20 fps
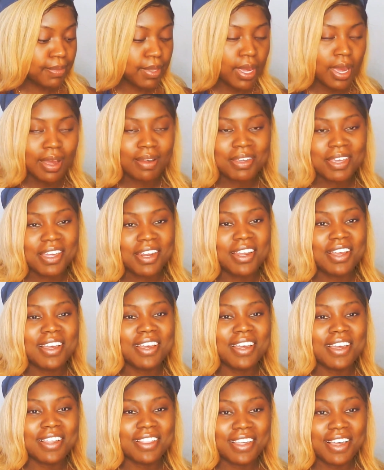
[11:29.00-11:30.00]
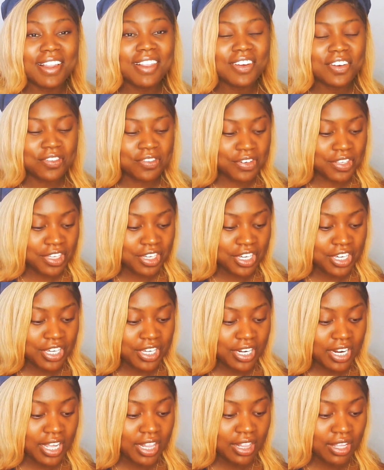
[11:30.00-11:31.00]
No, I'm kidding. They look really
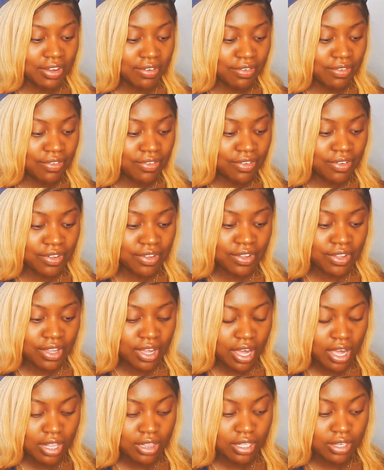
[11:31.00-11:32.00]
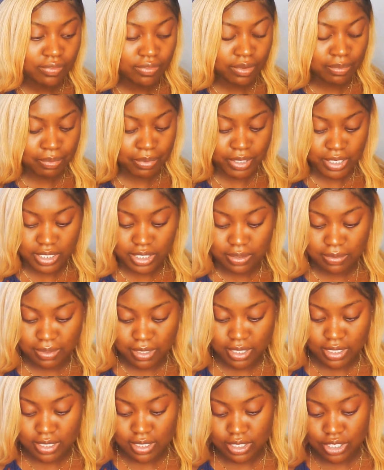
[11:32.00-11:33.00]
good. I love the
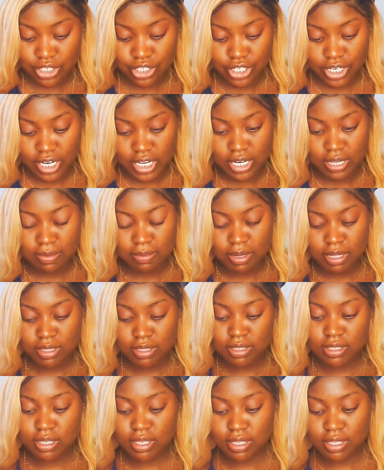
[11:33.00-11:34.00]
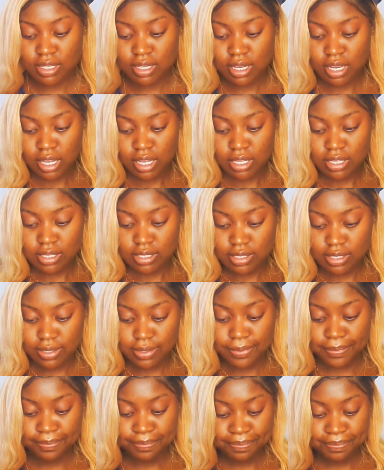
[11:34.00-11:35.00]
pressed ones, the shiny ones.
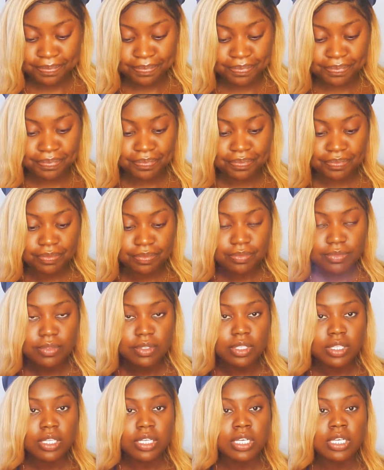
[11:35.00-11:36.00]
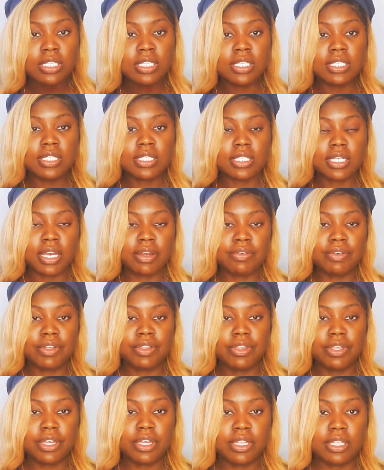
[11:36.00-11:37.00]
So this is
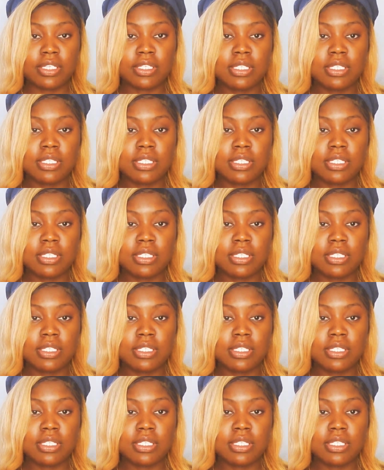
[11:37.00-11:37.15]
everything.